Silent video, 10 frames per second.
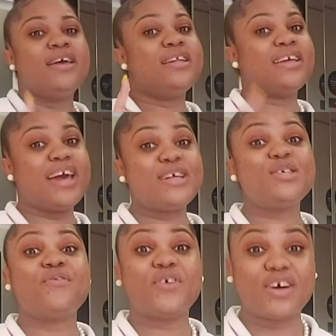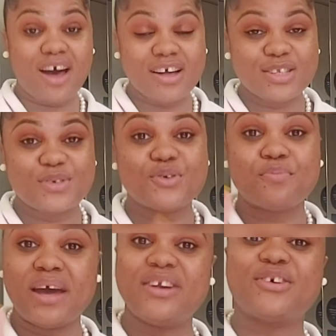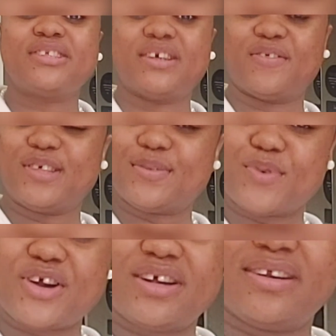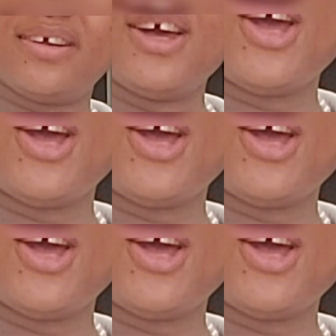in case you forgot to remind yourself this morning,